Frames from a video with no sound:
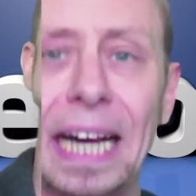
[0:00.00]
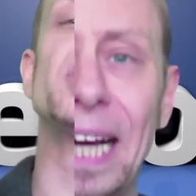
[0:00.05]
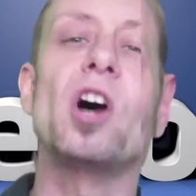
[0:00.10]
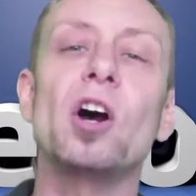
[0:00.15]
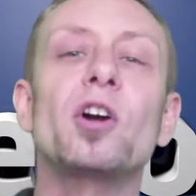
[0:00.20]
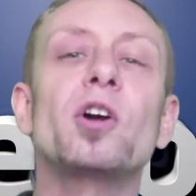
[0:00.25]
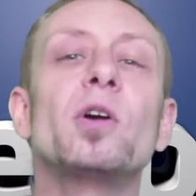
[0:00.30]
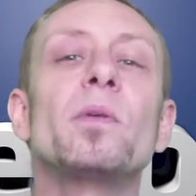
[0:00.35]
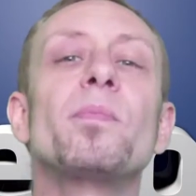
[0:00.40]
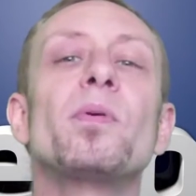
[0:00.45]

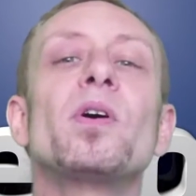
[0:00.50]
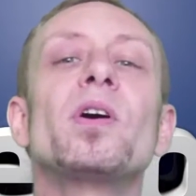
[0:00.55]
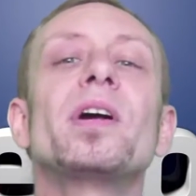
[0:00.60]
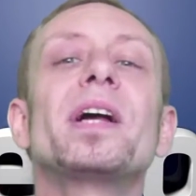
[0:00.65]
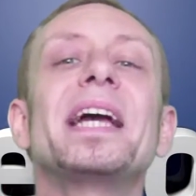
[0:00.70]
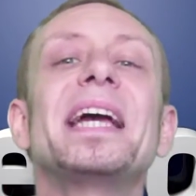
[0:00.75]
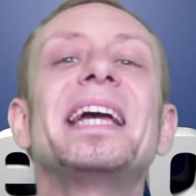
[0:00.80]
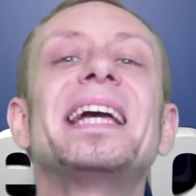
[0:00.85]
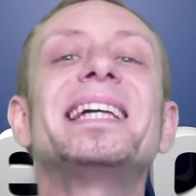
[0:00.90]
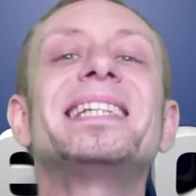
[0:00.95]

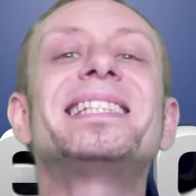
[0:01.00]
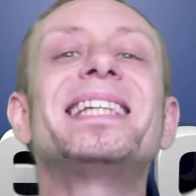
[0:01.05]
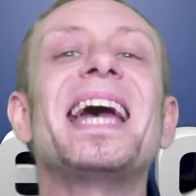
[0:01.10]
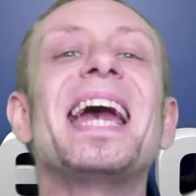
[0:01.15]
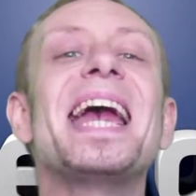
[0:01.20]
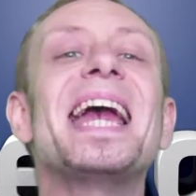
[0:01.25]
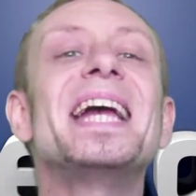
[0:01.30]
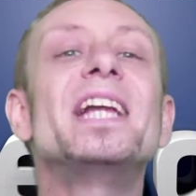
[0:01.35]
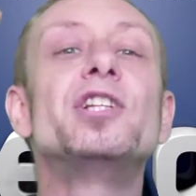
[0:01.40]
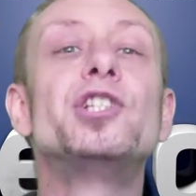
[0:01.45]
Zuckerberg is
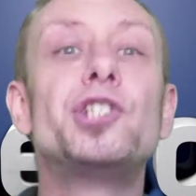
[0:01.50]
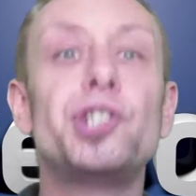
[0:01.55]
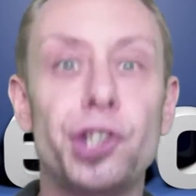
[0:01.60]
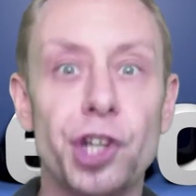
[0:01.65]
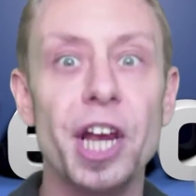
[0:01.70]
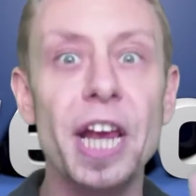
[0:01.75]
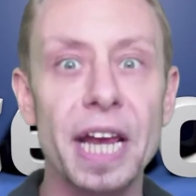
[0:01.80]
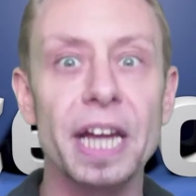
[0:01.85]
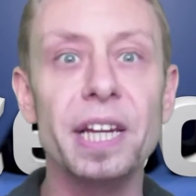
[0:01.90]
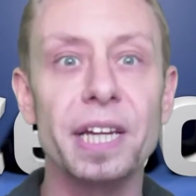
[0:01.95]
a
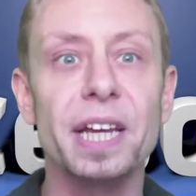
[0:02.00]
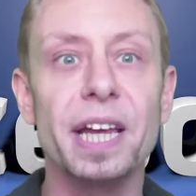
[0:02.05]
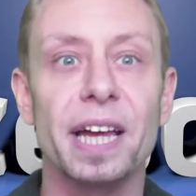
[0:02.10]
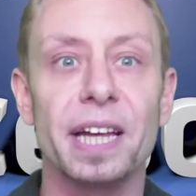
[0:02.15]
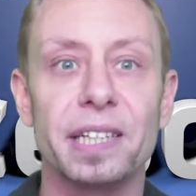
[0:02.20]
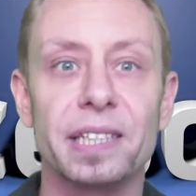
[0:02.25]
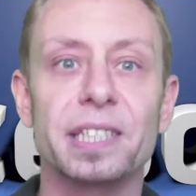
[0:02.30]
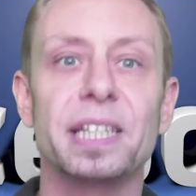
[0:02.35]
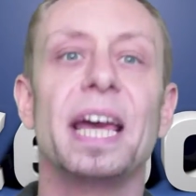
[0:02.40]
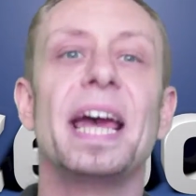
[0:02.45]

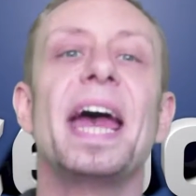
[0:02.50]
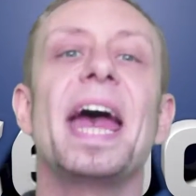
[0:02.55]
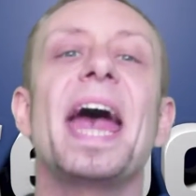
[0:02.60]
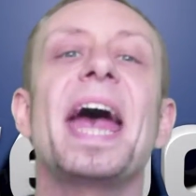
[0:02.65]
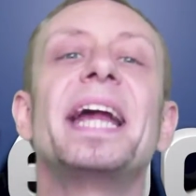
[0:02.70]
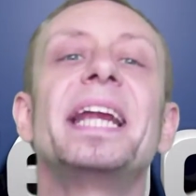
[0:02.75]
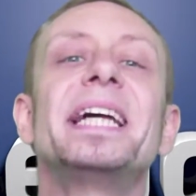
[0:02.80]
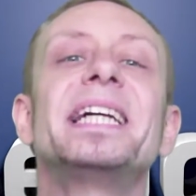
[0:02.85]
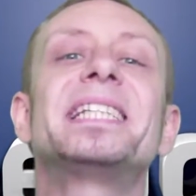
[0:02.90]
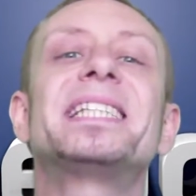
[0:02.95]
genius,
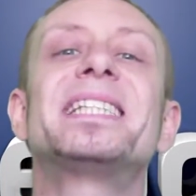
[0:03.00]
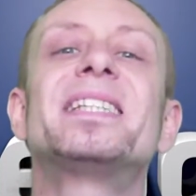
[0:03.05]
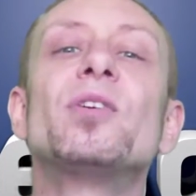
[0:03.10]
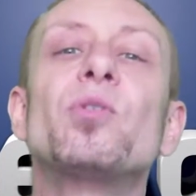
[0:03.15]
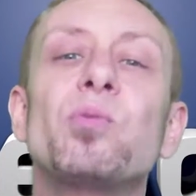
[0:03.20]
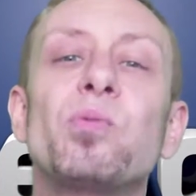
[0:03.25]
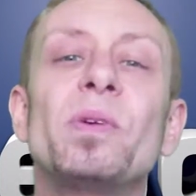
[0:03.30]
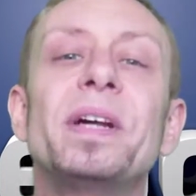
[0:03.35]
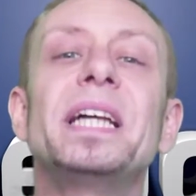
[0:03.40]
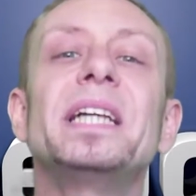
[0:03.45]
and it's the
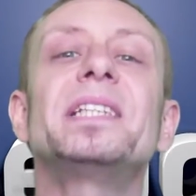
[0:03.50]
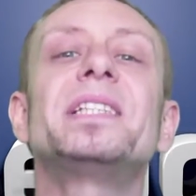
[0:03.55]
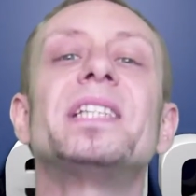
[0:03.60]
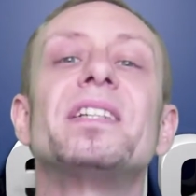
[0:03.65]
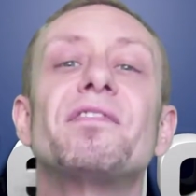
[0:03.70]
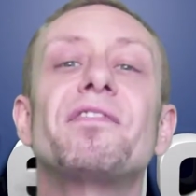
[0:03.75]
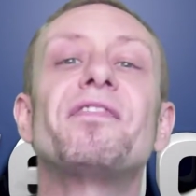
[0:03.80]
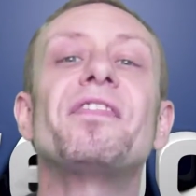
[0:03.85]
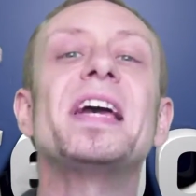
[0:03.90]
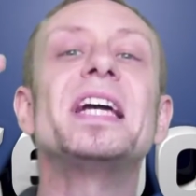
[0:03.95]

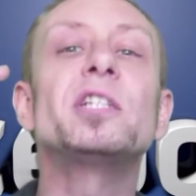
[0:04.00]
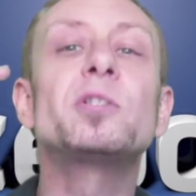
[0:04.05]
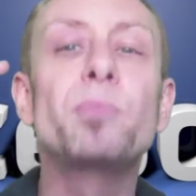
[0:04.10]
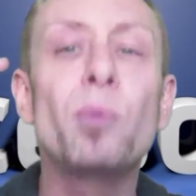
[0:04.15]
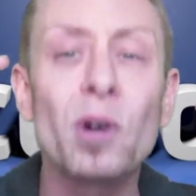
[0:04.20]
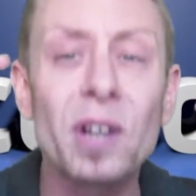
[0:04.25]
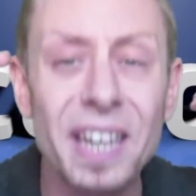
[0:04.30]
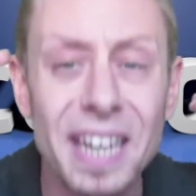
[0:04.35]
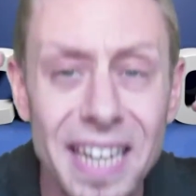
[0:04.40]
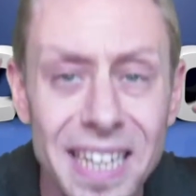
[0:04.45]
reason
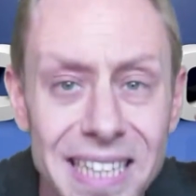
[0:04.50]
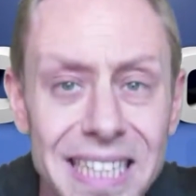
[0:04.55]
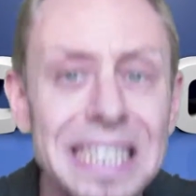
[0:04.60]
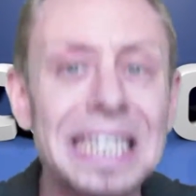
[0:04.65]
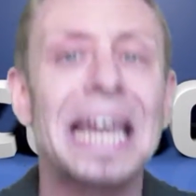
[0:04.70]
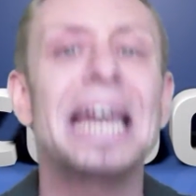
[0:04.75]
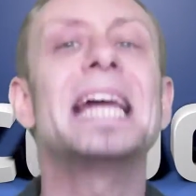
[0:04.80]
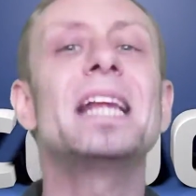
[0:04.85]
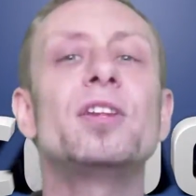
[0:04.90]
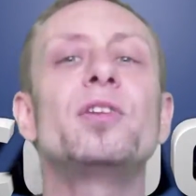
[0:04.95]
Facebook
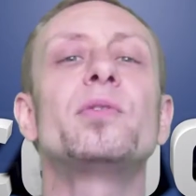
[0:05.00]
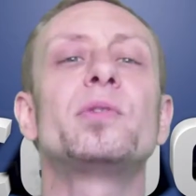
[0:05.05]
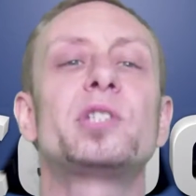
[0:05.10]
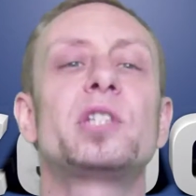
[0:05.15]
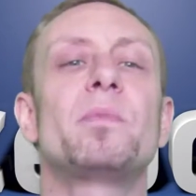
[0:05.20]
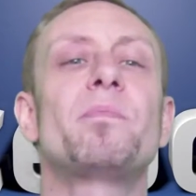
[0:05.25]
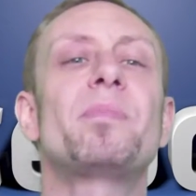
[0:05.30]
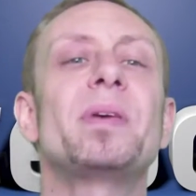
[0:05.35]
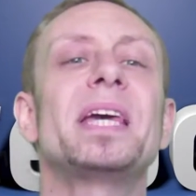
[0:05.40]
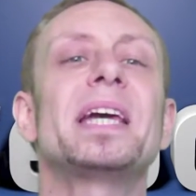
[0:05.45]
continues
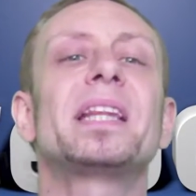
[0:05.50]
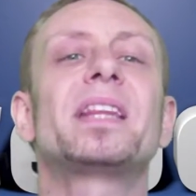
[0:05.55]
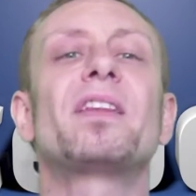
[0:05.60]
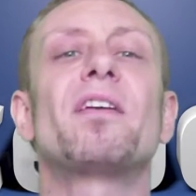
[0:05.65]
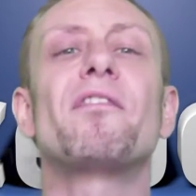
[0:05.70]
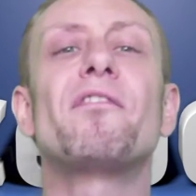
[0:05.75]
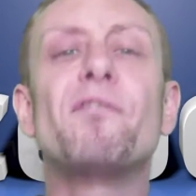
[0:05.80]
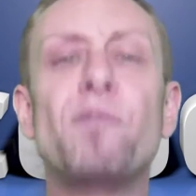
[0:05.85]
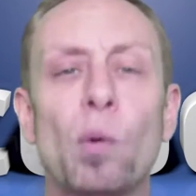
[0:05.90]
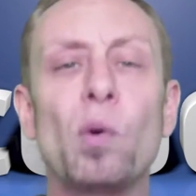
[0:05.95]
to be at
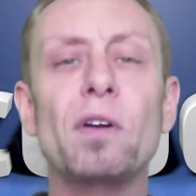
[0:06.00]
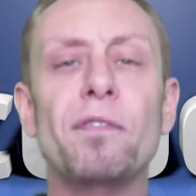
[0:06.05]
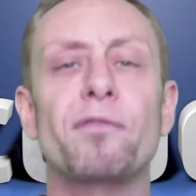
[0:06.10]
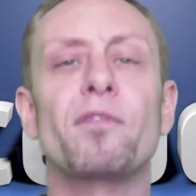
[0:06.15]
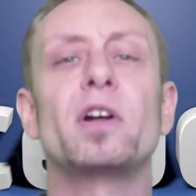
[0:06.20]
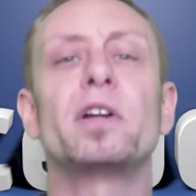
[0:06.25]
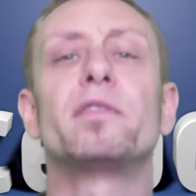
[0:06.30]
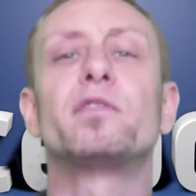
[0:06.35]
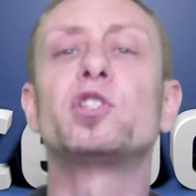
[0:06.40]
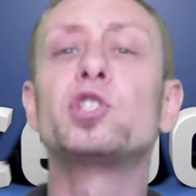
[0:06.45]
the
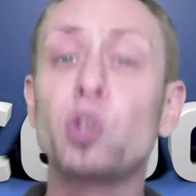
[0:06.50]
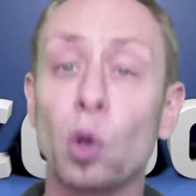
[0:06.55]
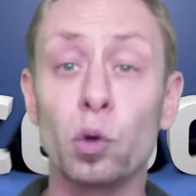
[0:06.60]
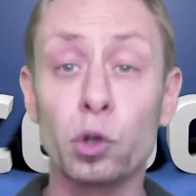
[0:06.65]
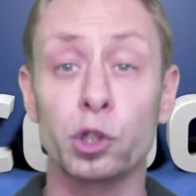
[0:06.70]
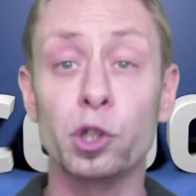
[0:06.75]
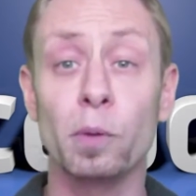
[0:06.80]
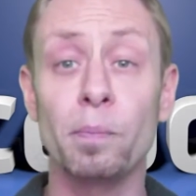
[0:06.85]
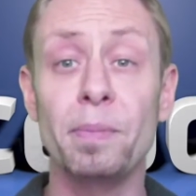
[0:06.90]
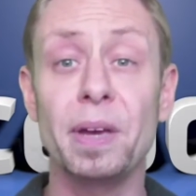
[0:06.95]
forefront of
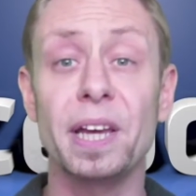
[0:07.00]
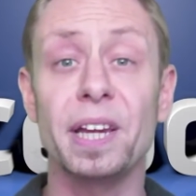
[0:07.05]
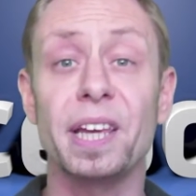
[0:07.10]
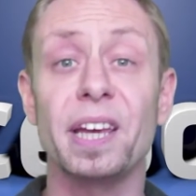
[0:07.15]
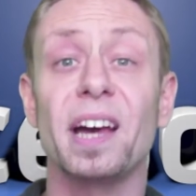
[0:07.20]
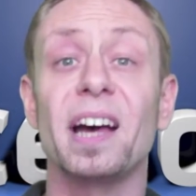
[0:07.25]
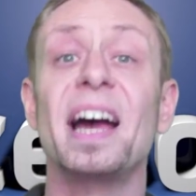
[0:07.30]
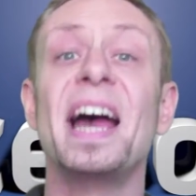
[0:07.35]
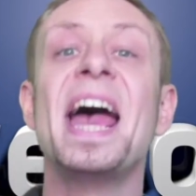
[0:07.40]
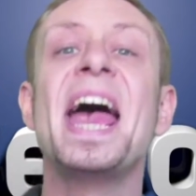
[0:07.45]
social
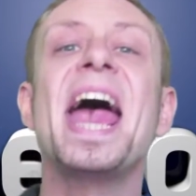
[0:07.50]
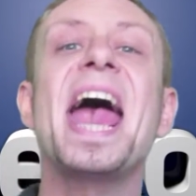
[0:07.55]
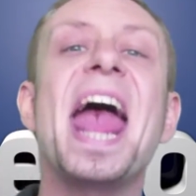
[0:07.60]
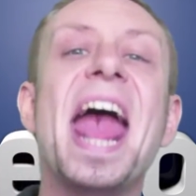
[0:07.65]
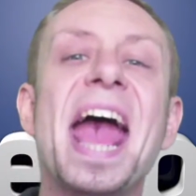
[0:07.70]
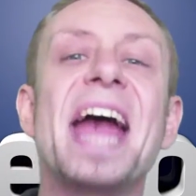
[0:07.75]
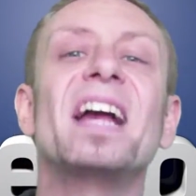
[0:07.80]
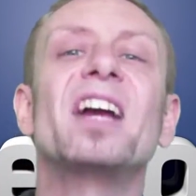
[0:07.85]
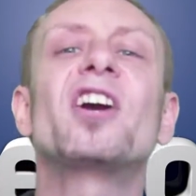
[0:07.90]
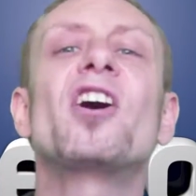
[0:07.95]
media
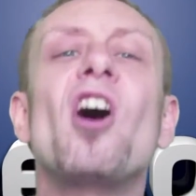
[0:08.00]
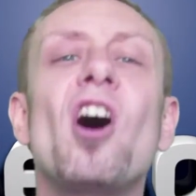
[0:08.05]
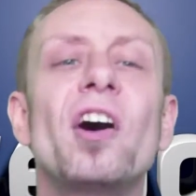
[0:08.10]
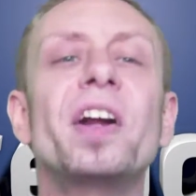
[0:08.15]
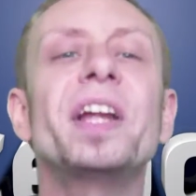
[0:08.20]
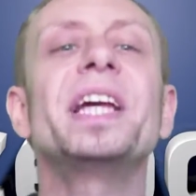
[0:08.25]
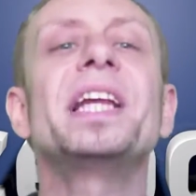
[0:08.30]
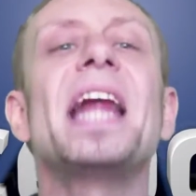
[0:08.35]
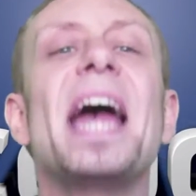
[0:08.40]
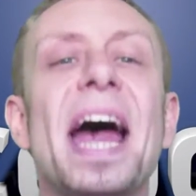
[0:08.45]
and
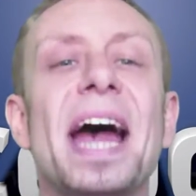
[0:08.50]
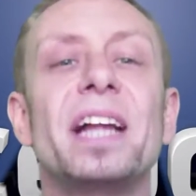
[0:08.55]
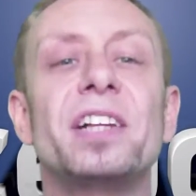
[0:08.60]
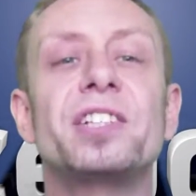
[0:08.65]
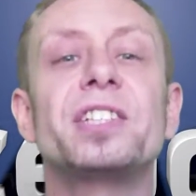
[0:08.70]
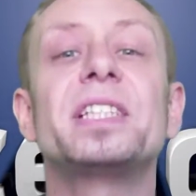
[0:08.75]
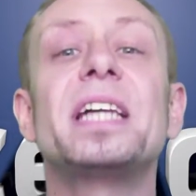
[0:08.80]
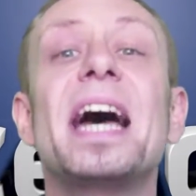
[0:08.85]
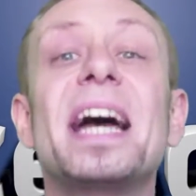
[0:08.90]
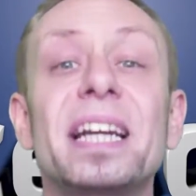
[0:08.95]

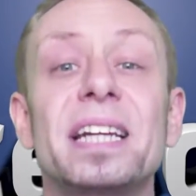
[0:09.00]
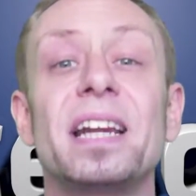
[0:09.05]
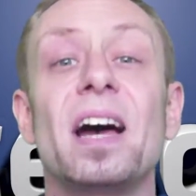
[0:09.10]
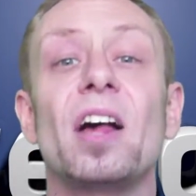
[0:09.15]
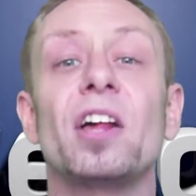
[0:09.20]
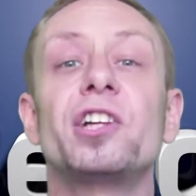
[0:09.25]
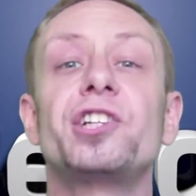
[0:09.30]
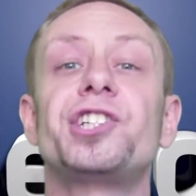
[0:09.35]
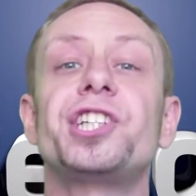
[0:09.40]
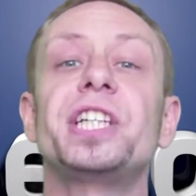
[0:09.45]
cutting-edge
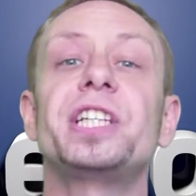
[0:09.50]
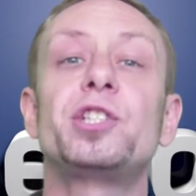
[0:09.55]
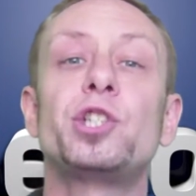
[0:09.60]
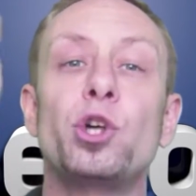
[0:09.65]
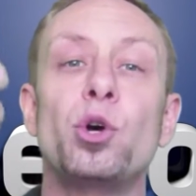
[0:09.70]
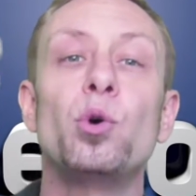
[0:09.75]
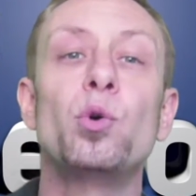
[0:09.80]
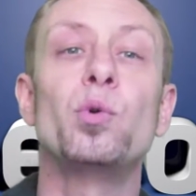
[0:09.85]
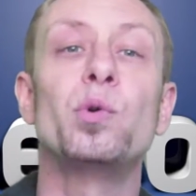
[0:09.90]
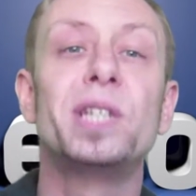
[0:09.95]
technology
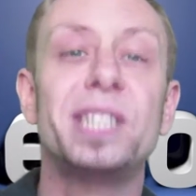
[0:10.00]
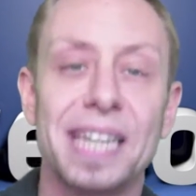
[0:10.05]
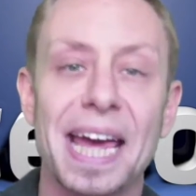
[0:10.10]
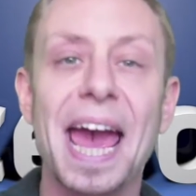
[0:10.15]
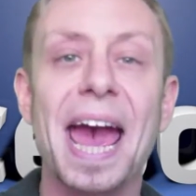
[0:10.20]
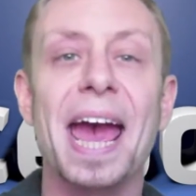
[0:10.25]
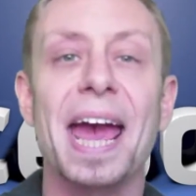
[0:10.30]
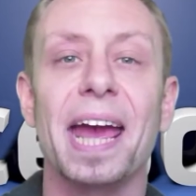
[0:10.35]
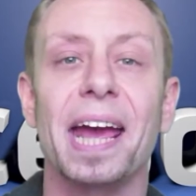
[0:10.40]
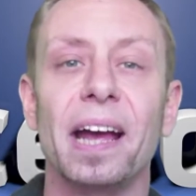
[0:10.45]

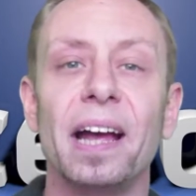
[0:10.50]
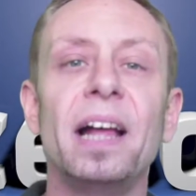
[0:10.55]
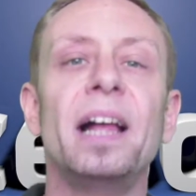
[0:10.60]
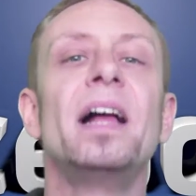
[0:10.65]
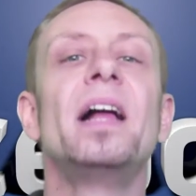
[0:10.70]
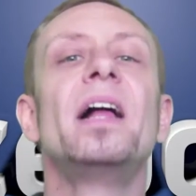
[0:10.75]
today.